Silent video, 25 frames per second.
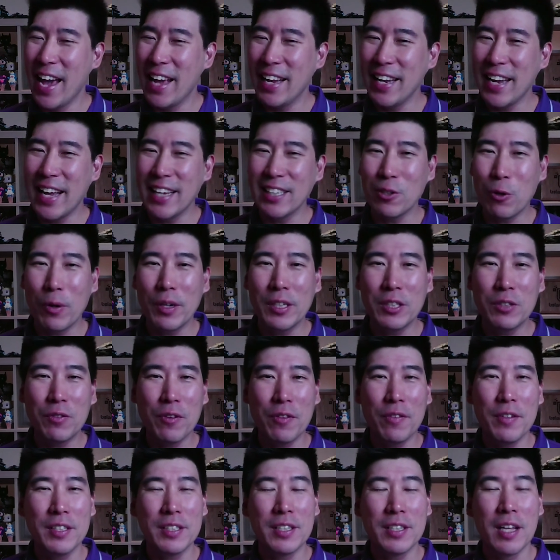And as always,
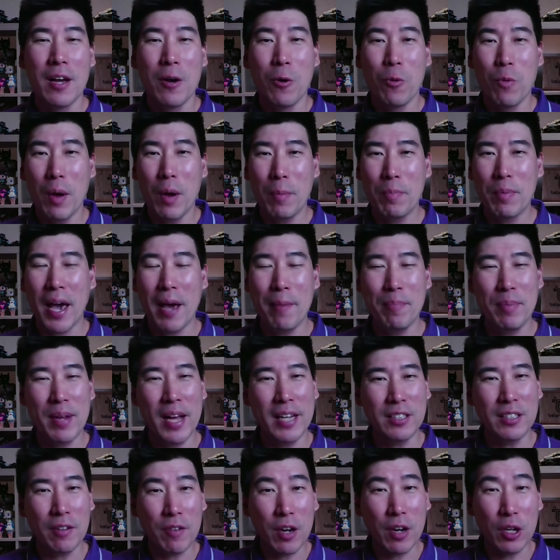for this webcam
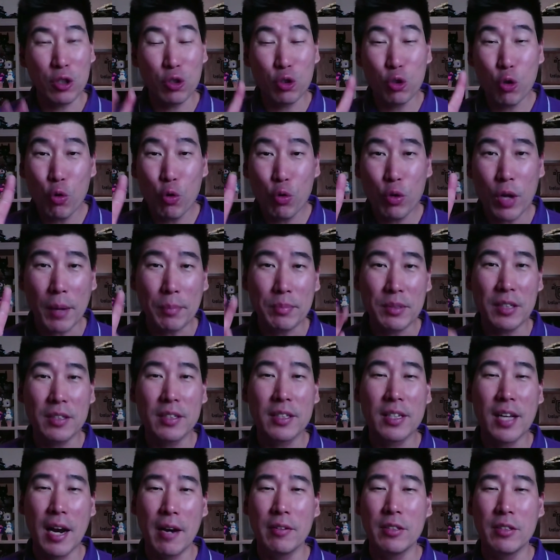test, I've got two types
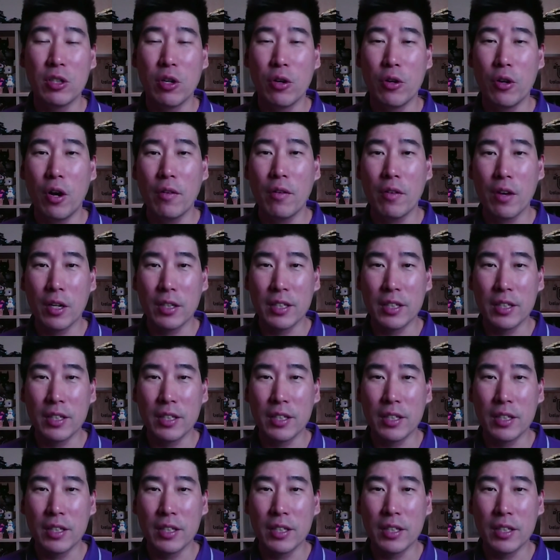of this kind of turn on.